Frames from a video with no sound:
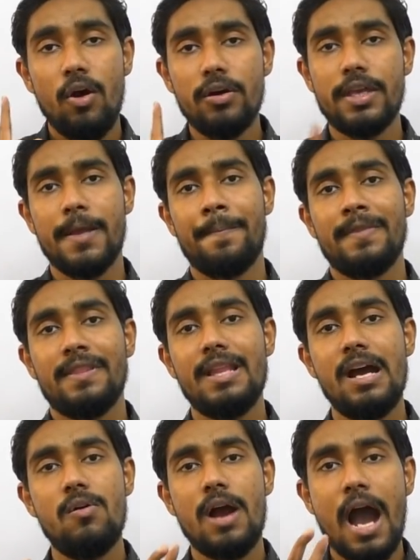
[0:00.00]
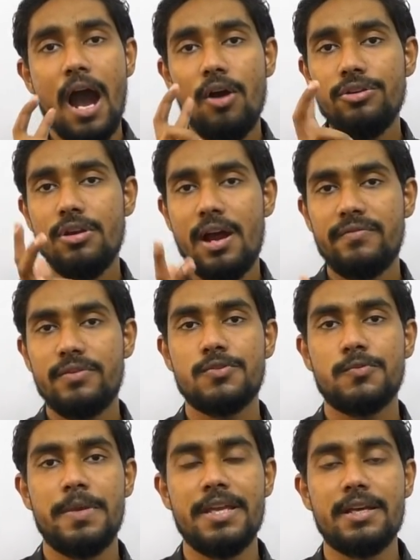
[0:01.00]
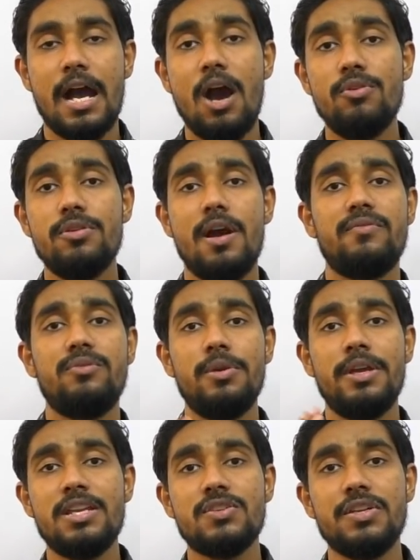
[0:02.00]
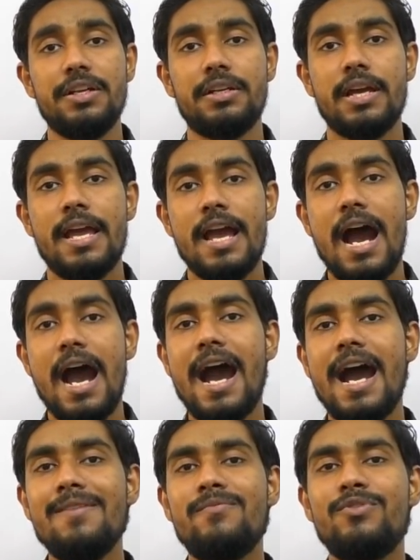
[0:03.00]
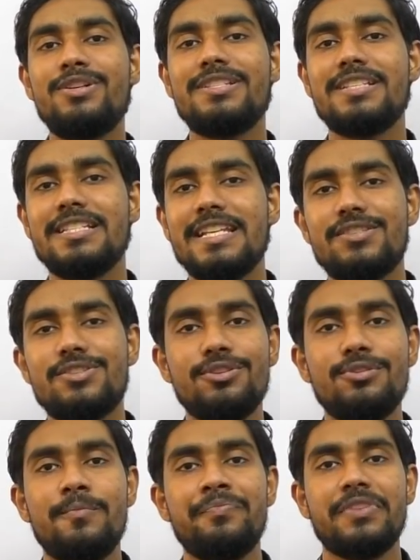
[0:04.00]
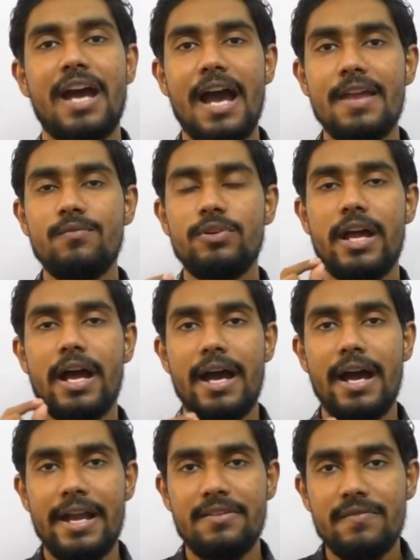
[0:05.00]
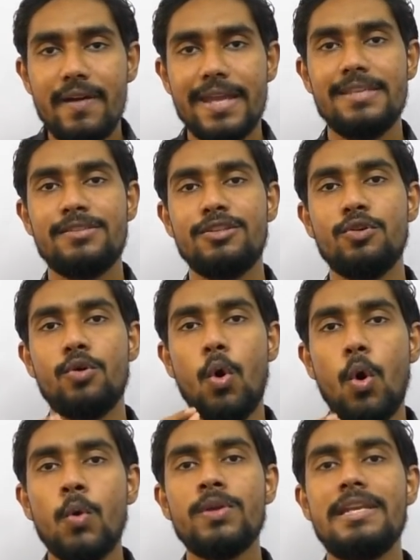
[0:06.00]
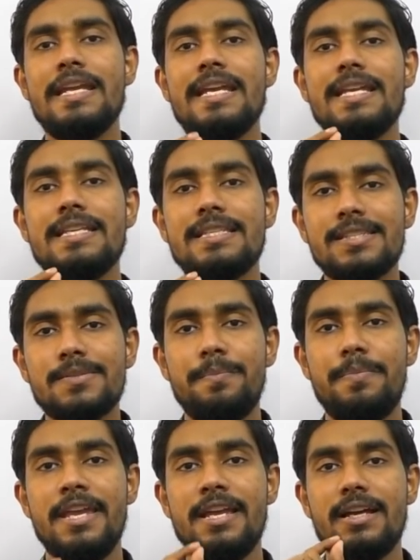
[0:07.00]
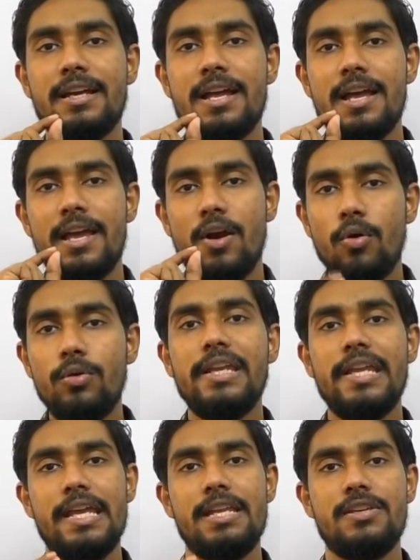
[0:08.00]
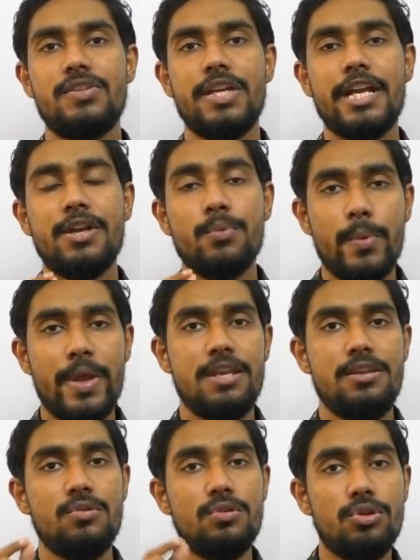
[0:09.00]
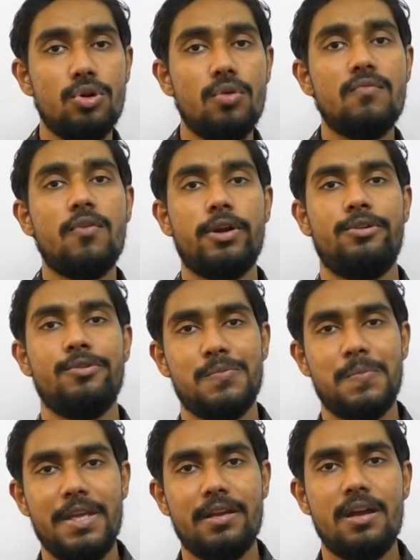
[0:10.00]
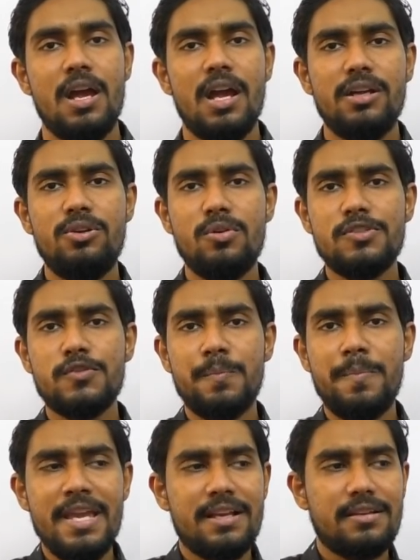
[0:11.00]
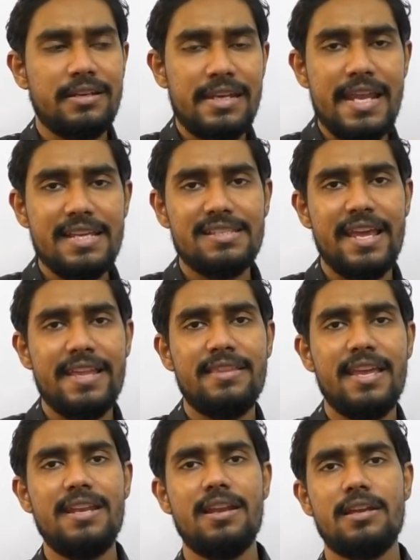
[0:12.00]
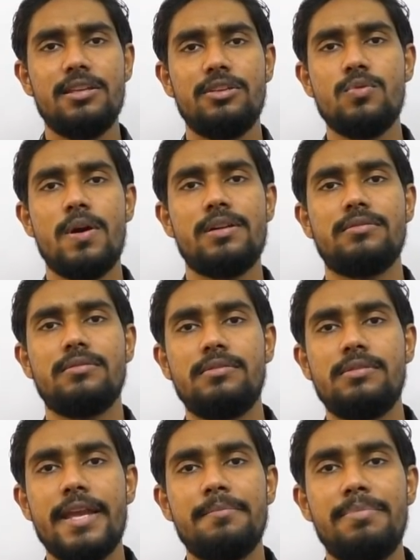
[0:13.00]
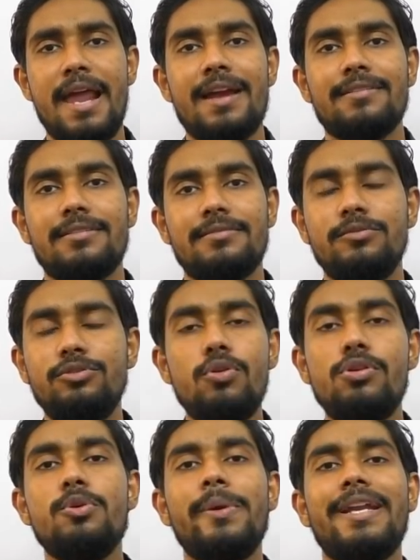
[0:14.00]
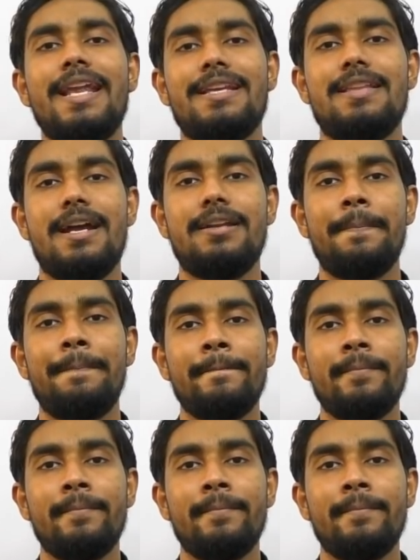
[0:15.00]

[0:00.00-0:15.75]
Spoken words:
Okay, now how you have to speak, how you have to initiate. I would suggest you, I would advise you only speak, only initiate when you know what to speak. Don't speak less and then you are like blank. Don't do it like that.